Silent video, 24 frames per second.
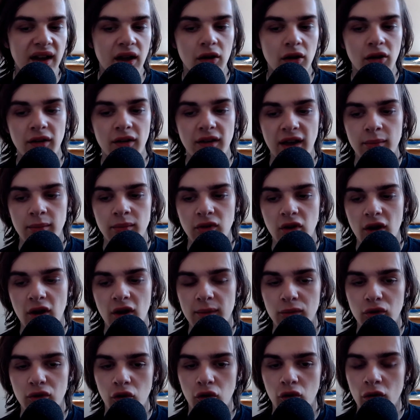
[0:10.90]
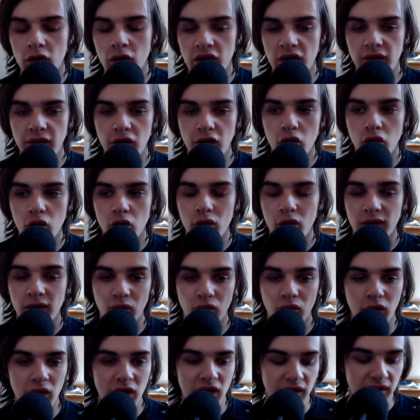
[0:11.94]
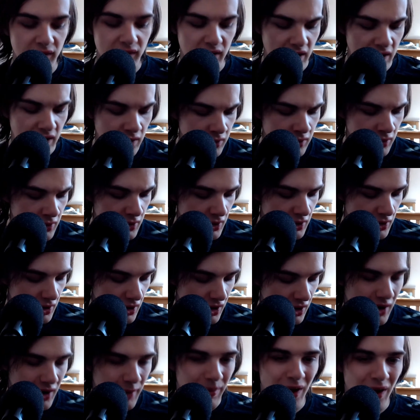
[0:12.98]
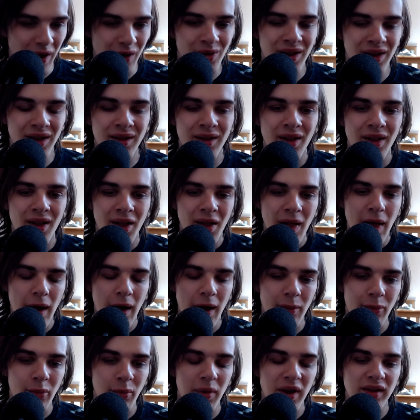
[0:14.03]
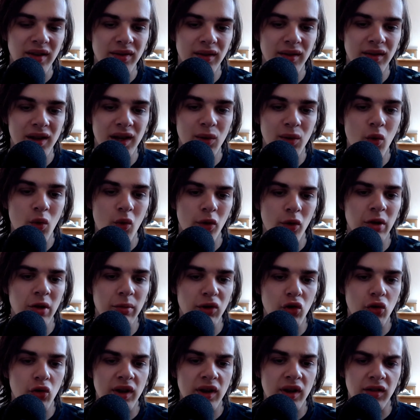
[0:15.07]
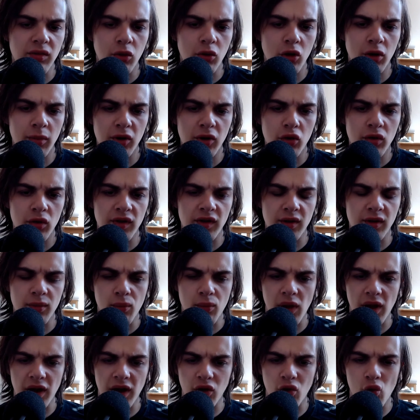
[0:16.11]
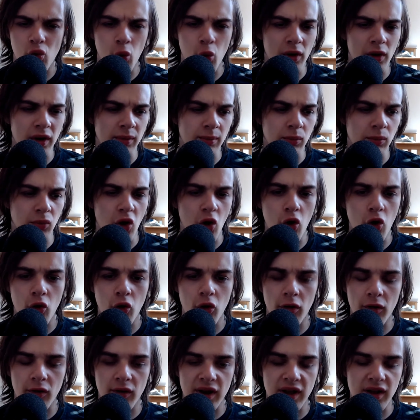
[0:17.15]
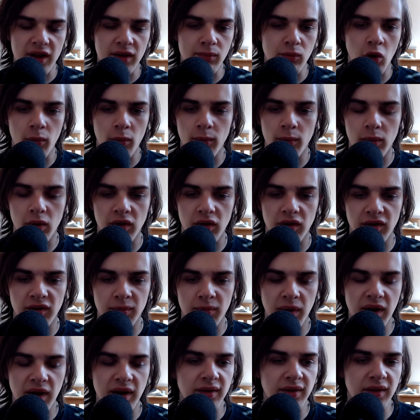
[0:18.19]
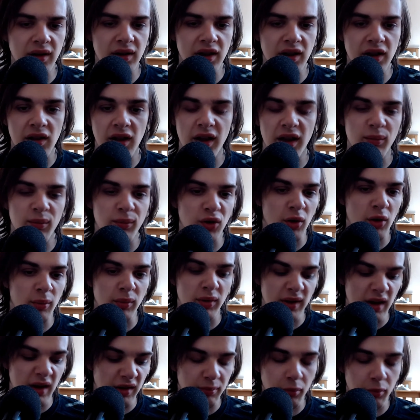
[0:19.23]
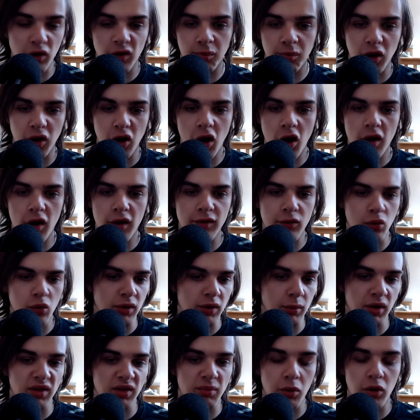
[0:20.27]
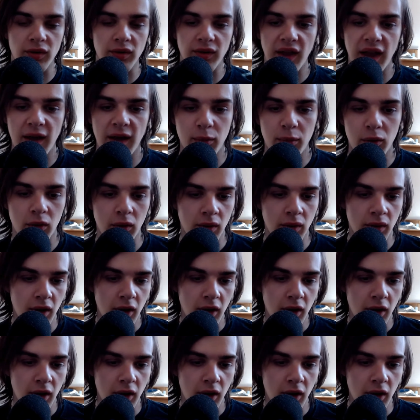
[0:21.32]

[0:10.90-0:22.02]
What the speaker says: attempt I am doing on this video because I'm really sad about it. But basically what we're going to be doing is we're going to be doing some like call-in horror-y numbers. Basically like numbers that are supposed to be cursed or something's supposed to happen.